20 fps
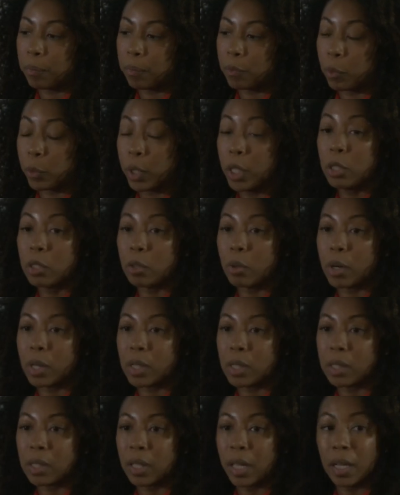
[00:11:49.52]

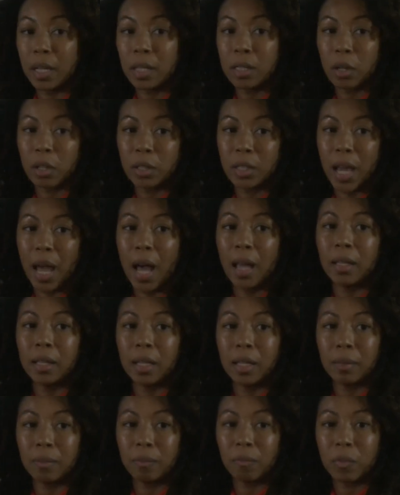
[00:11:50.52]
resource, it is our
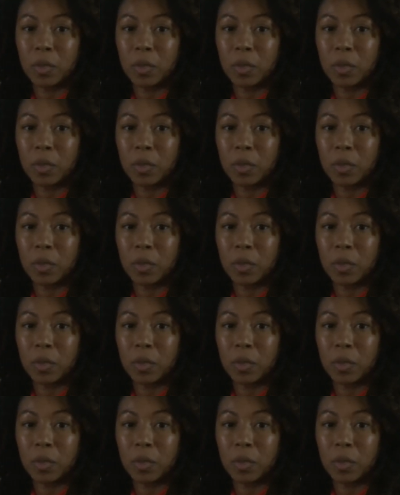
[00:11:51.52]
talent.